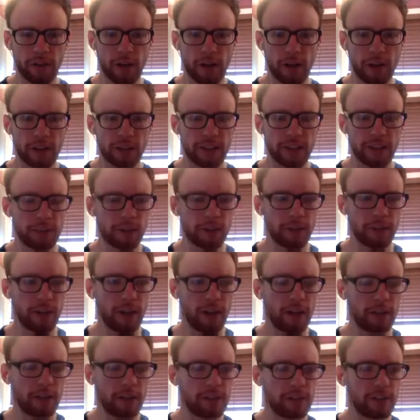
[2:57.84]
said to my
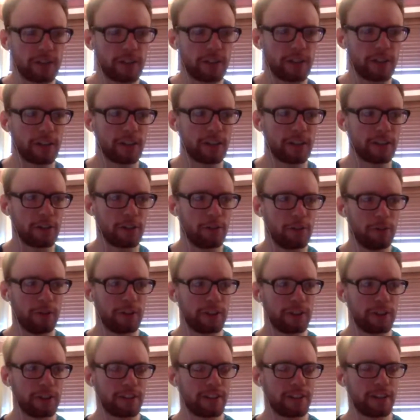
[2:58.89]
dad, I was like, you know,
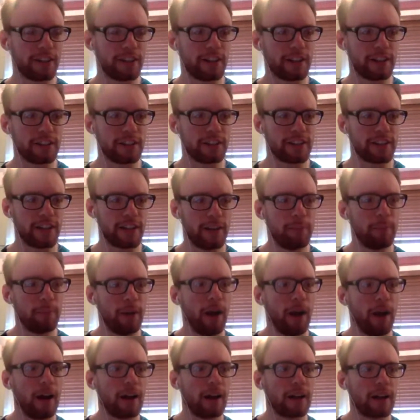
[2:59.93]
he's came
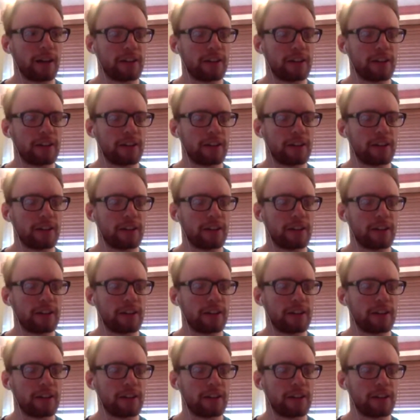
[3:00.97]
back.